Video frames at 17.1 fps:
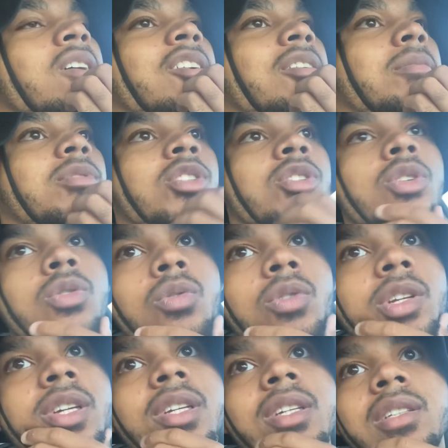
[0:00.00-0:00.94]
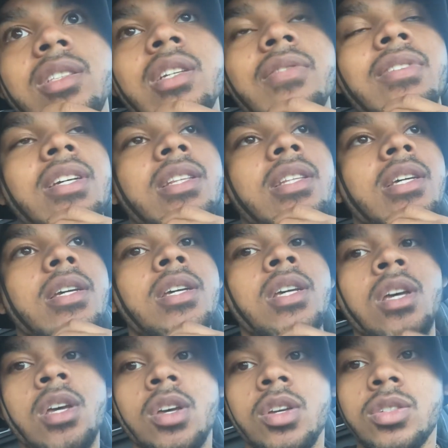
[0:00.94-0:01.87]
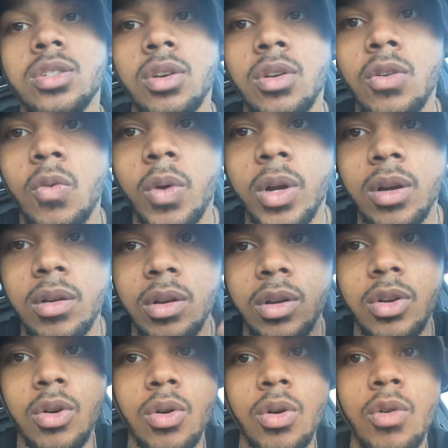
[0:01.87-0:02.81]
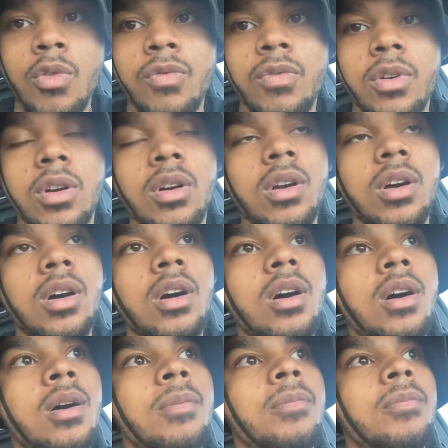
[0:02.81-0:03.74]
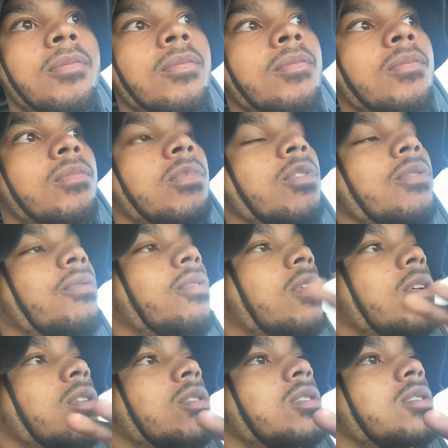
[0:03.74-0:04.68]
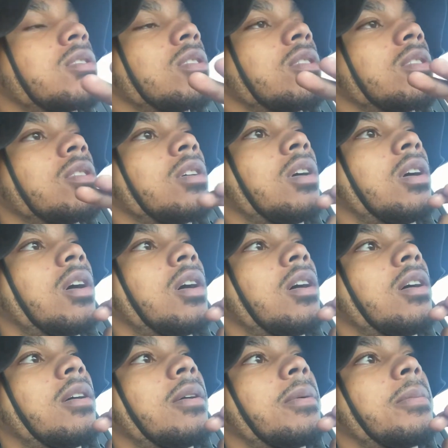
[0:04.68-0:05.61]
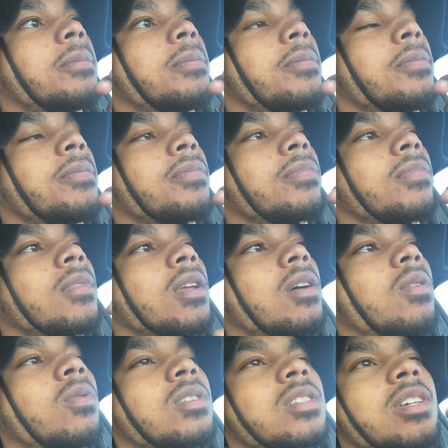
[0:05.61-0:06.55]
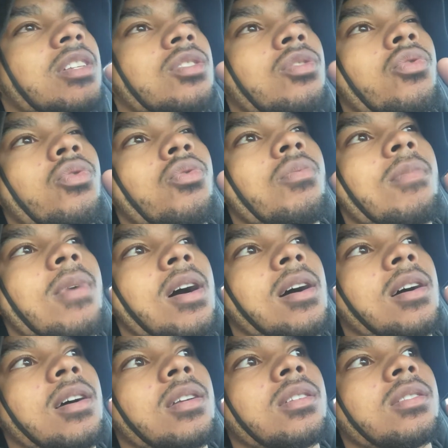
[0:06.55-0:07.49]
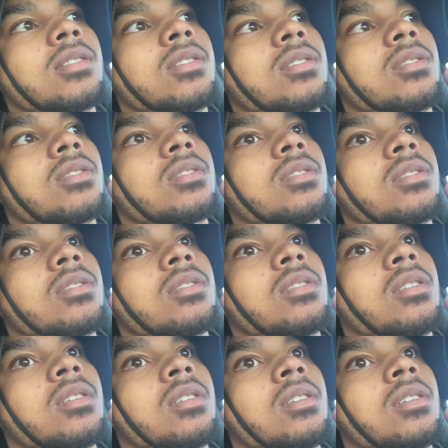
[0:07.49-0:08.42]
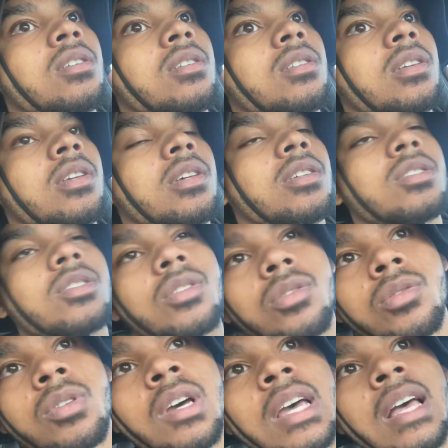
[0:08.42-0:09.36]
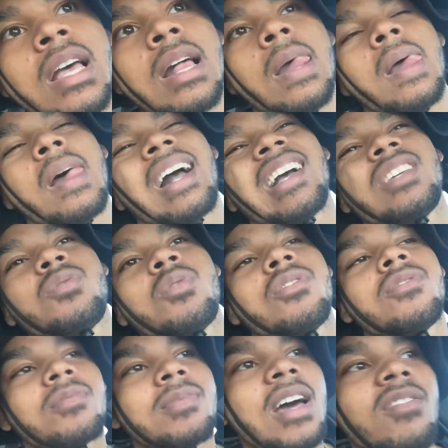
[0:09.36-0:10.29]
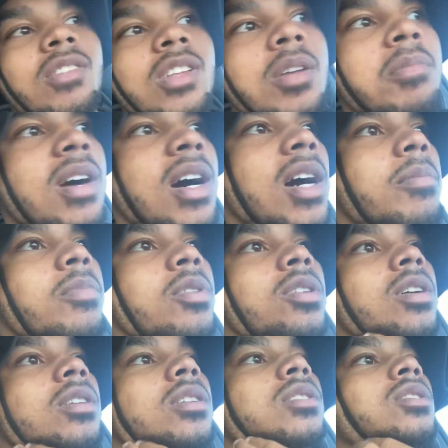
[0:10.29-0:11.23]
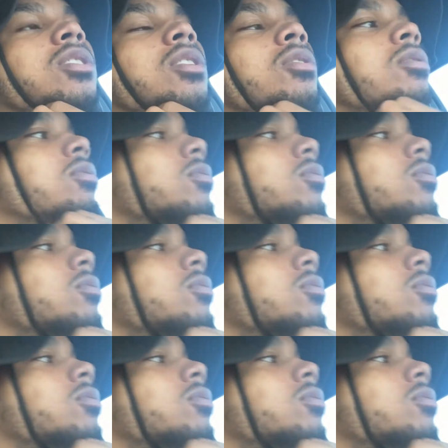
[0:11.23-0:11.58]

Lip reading: tuning and stuff like that. So we're gonna go over the first I want to say 2 mods. Yeah, so I guess one of them not really a mod, but so